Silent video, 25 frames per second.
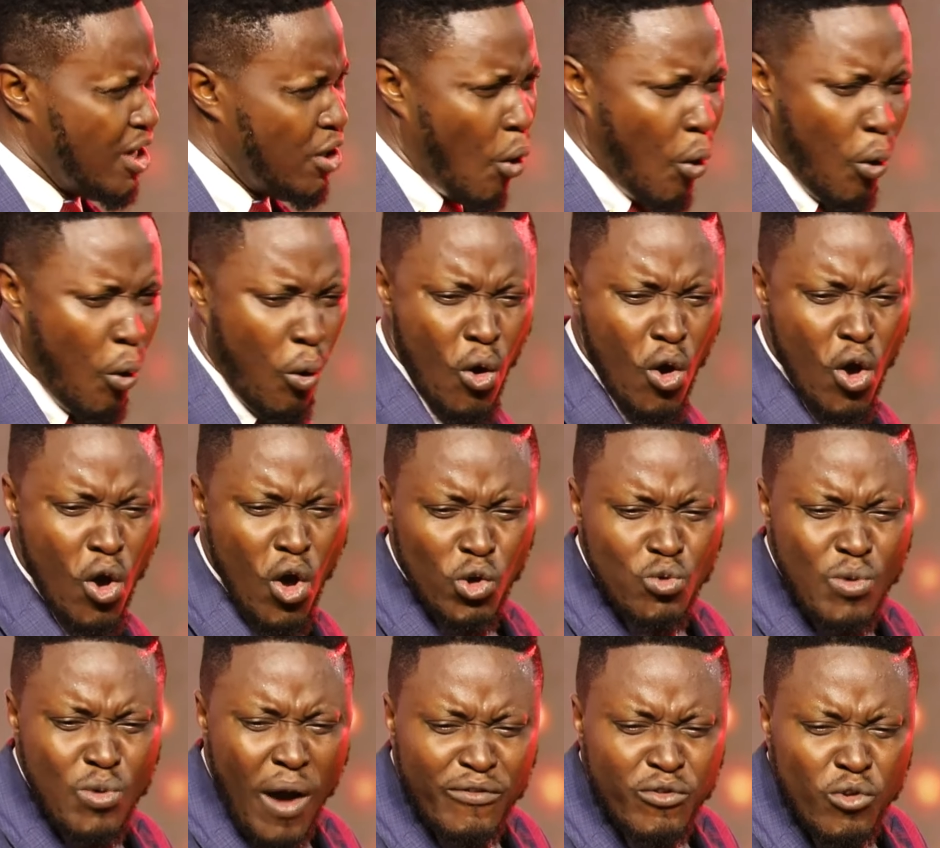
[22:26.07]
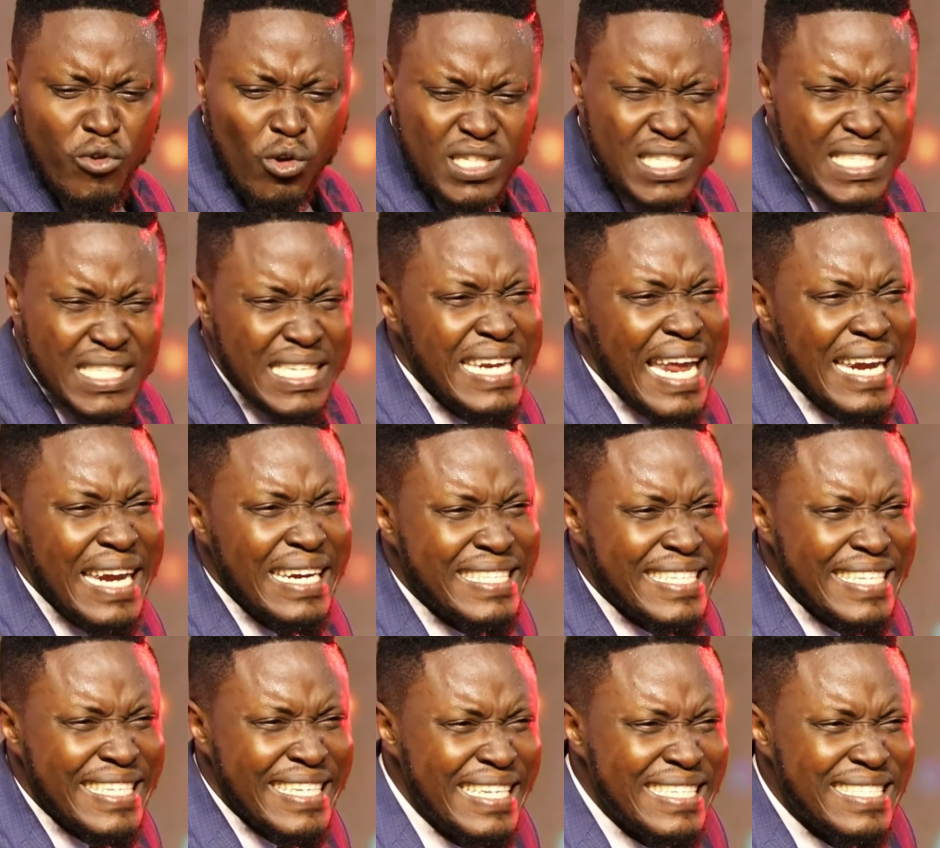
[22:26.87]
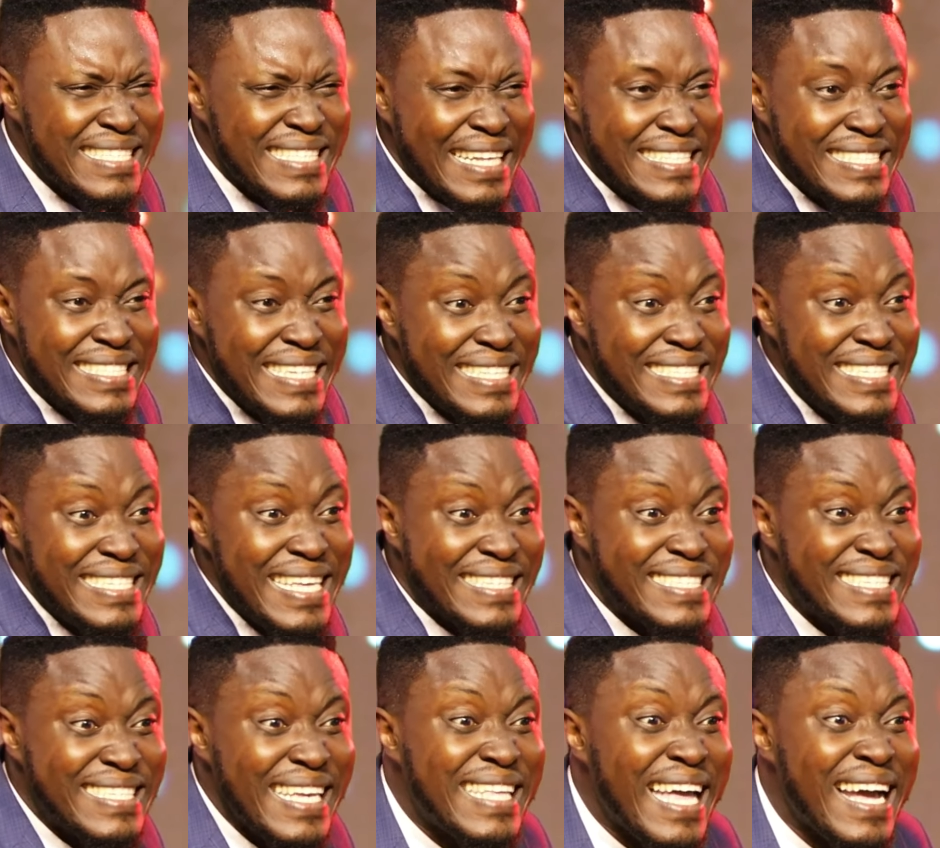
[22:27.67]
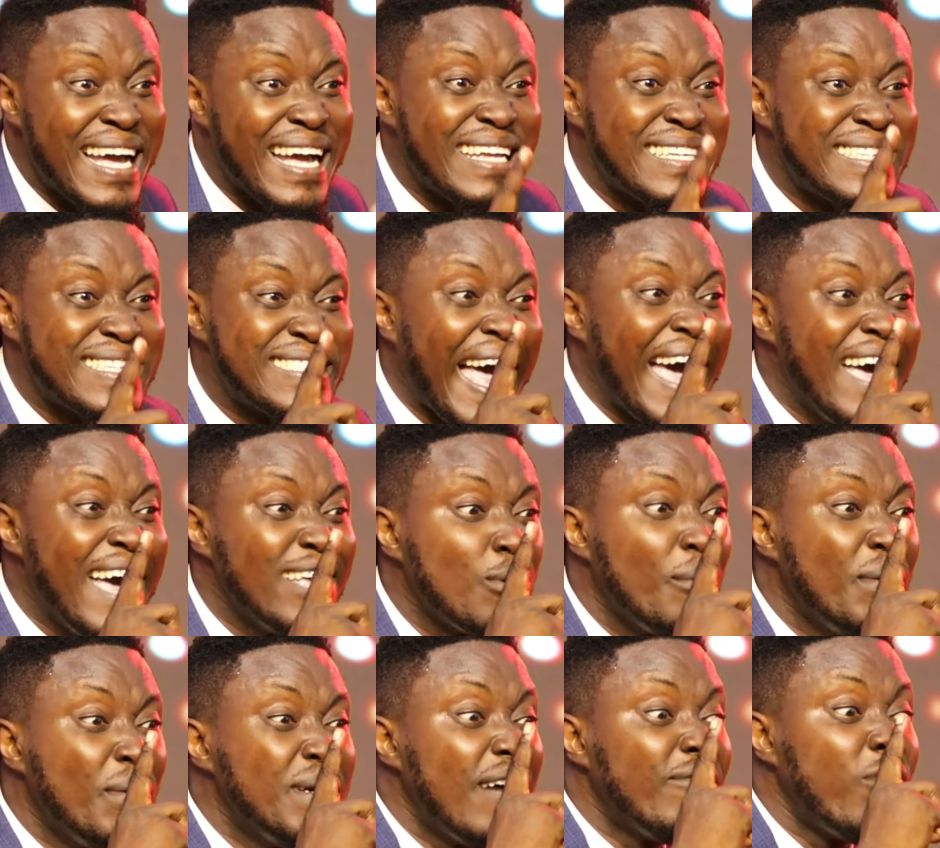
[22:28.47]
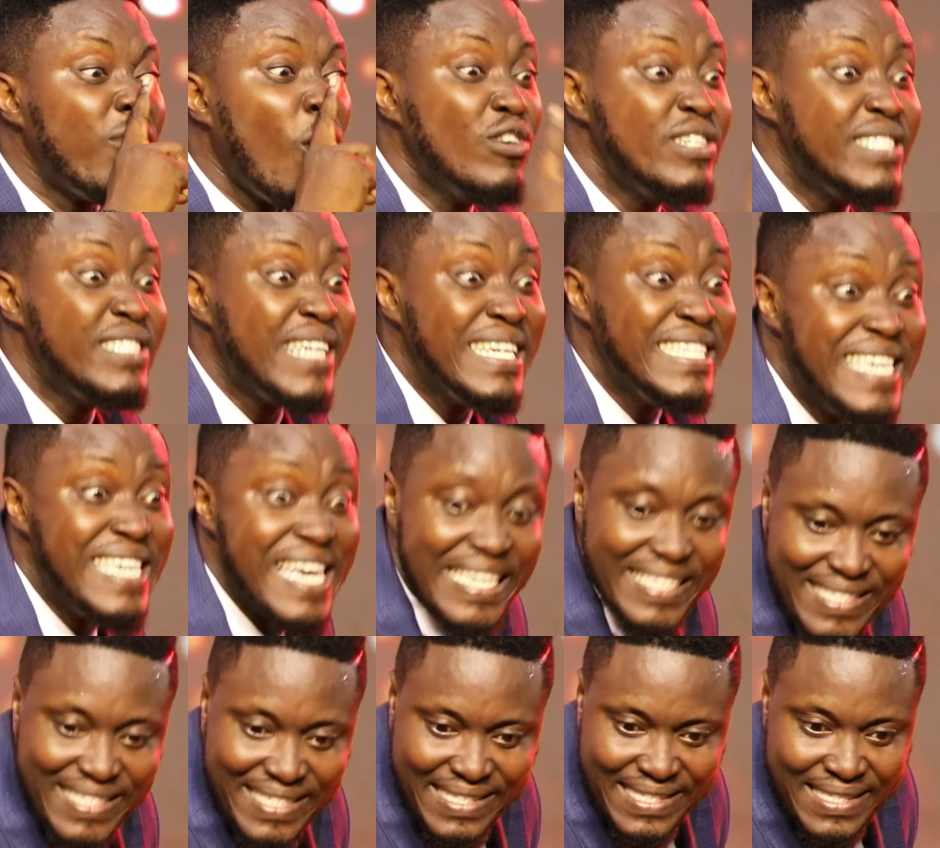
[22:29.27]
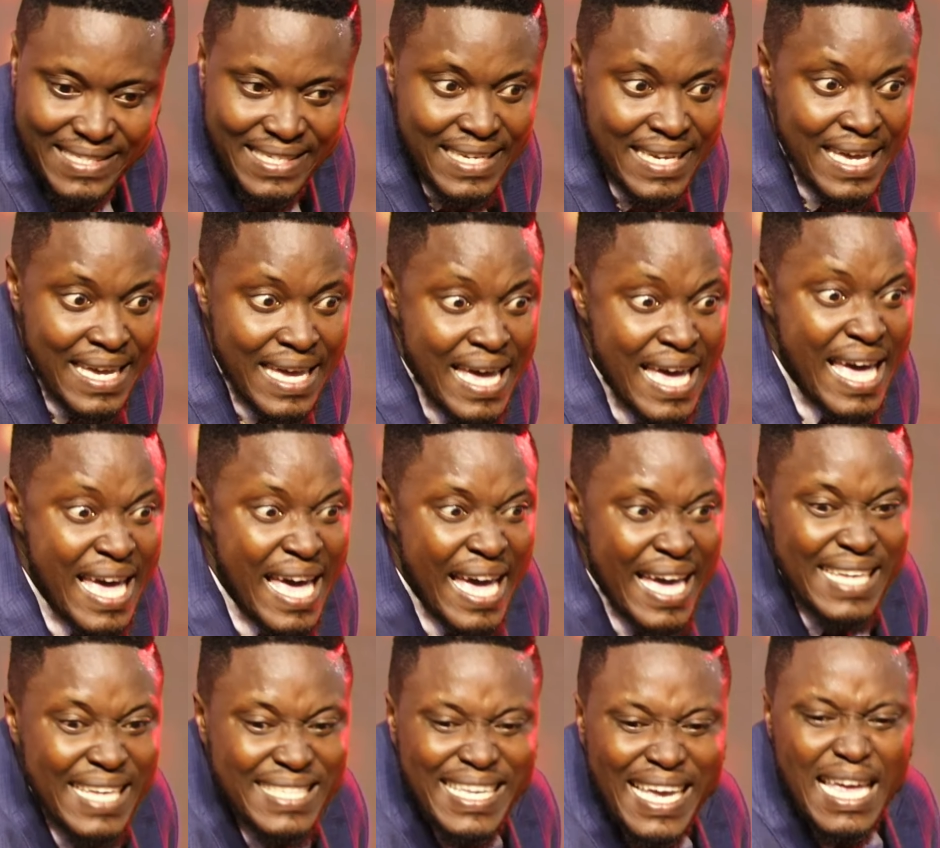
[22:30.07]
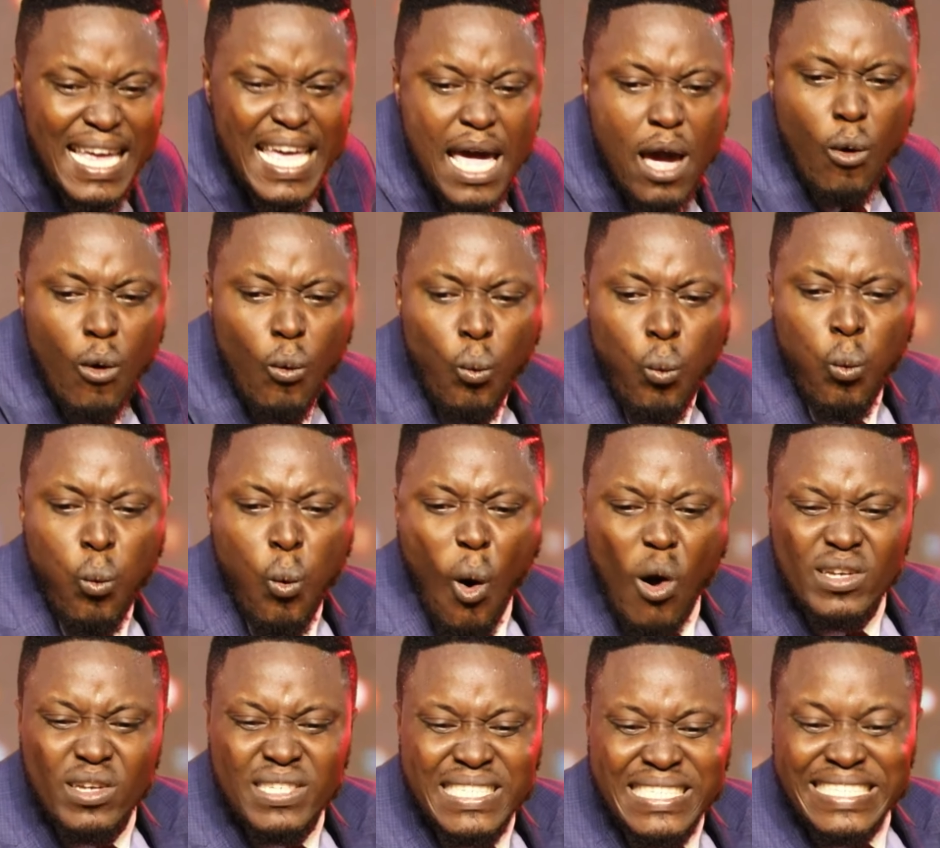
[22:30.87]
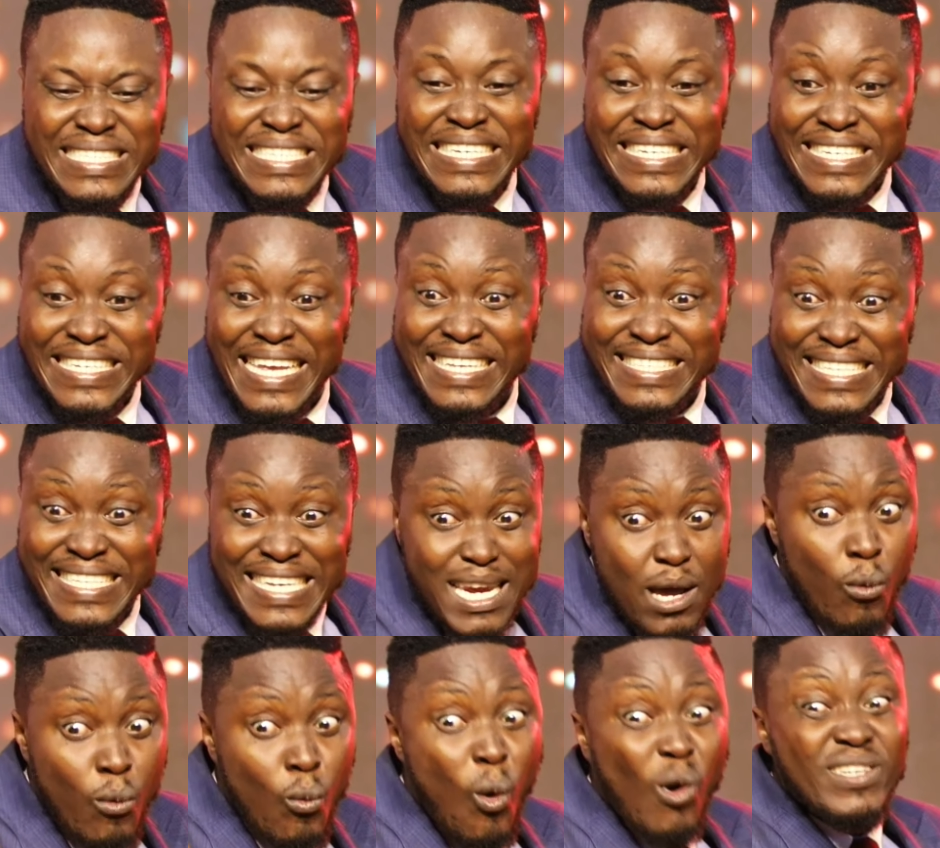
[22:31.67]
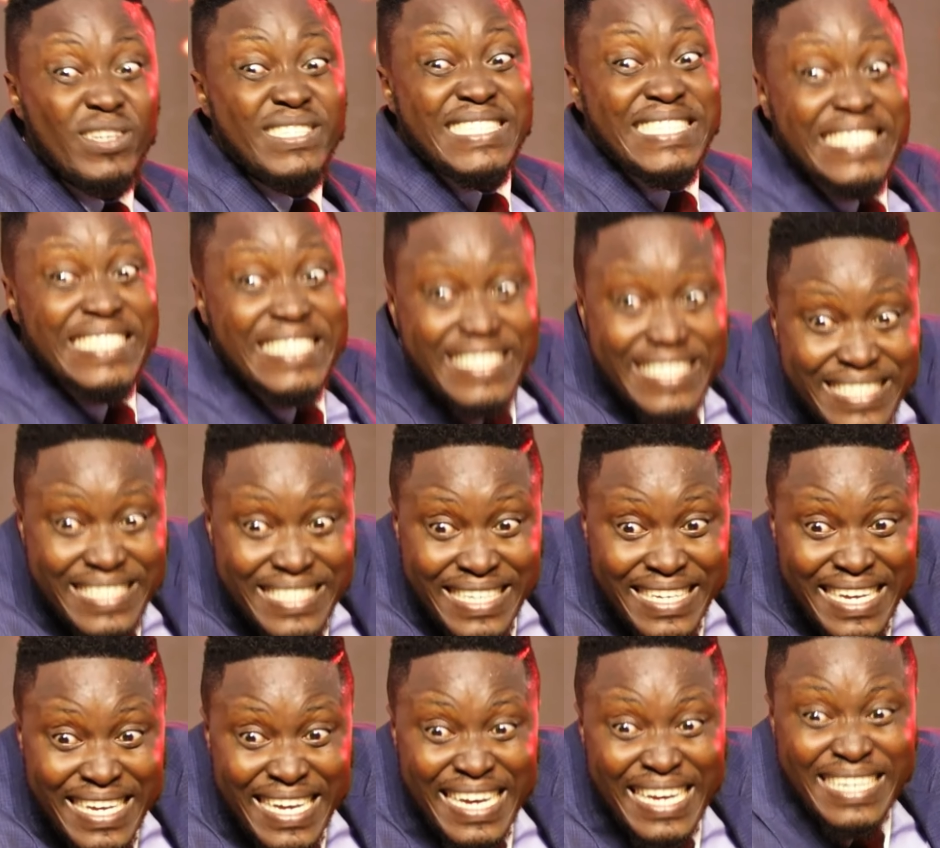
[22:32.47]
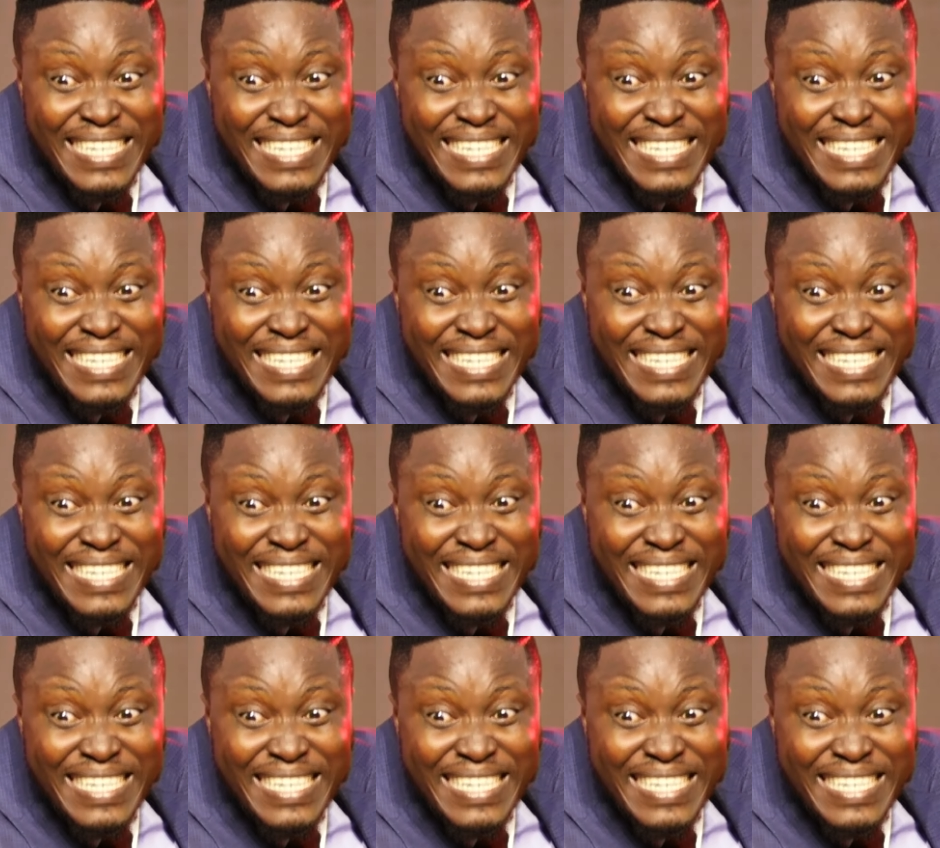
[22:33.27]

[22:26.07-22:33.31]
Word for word: have not seen anything. It's 38 years. Satan can tie somebody down for 100 years. He said, a worse thing. There's still a worse thing. There's a